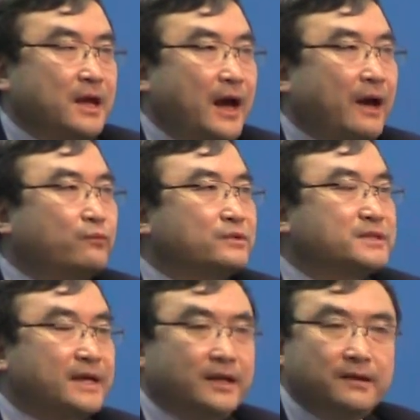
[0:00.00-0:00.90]
I would
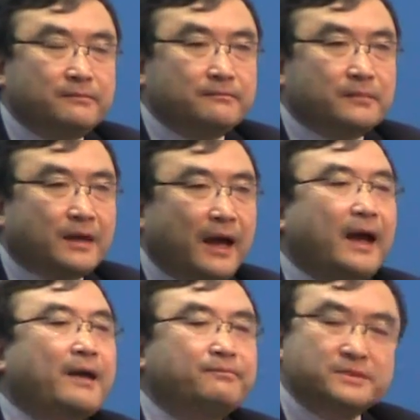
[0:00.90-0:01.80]
say
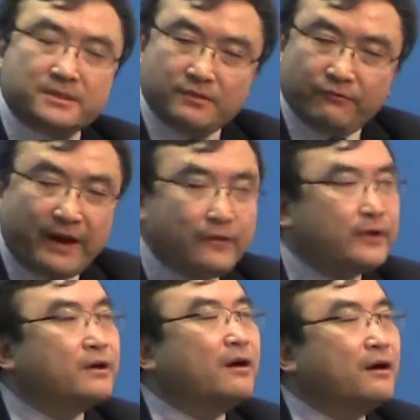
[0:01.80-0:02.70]
I'm
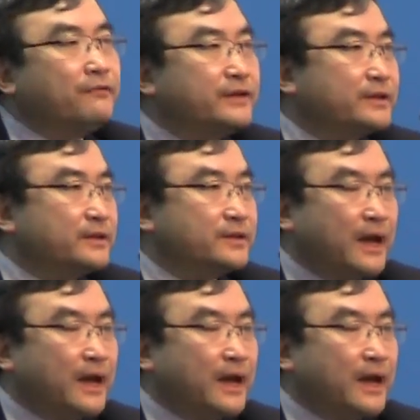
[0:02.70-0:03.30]
very confident.